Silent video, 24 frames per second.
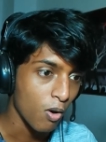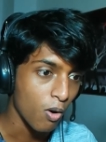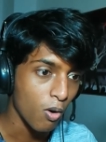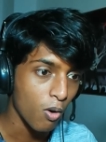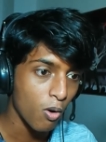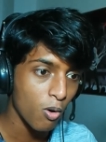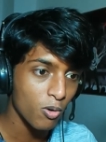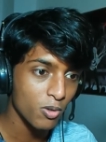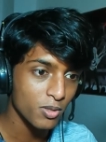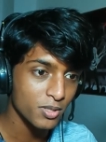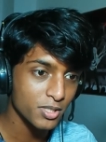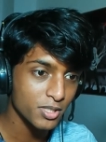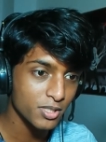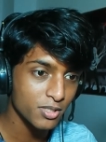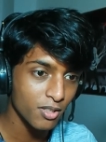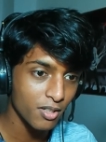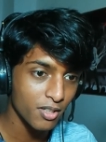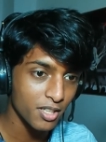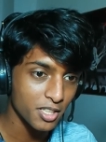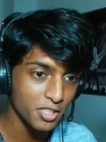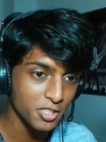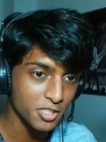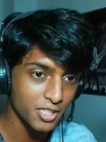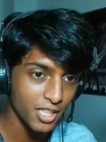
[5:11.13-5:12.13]
Oh, it's
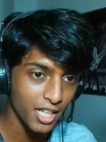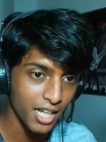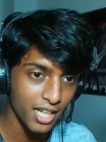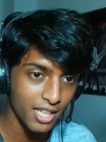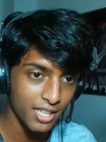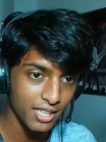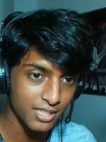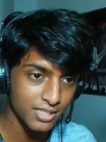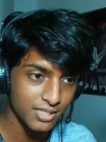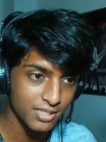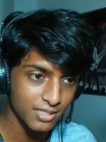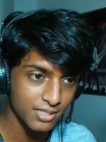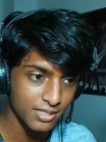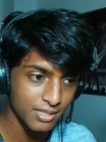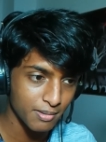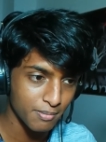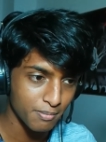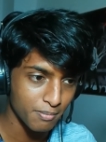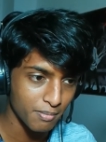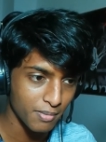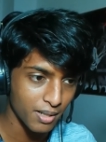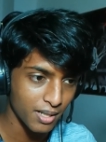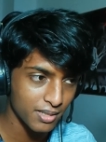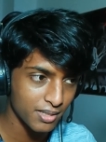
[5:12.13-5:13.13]
not a child, it's a
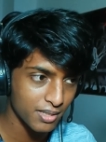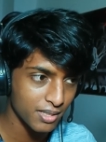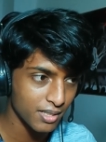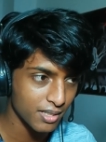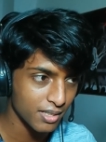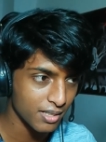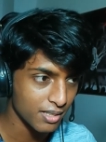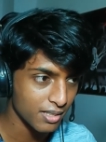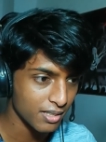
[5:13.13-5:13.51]
mother.